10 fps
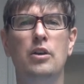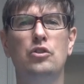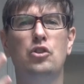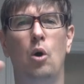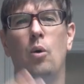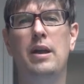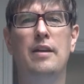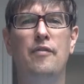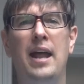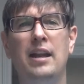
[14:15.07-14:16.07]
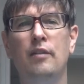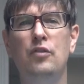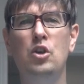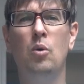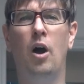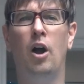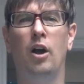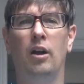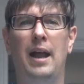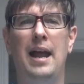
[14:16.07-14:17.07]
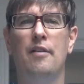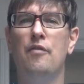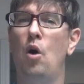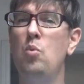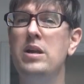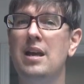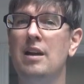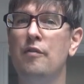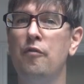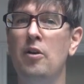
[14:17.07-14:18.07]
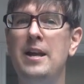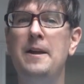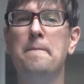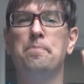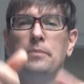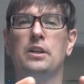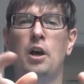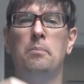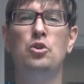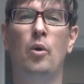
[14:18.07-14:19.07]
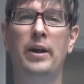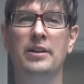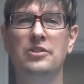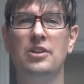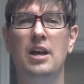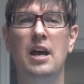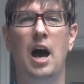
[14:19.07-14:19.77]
So if any of you have a weekend free, come join us.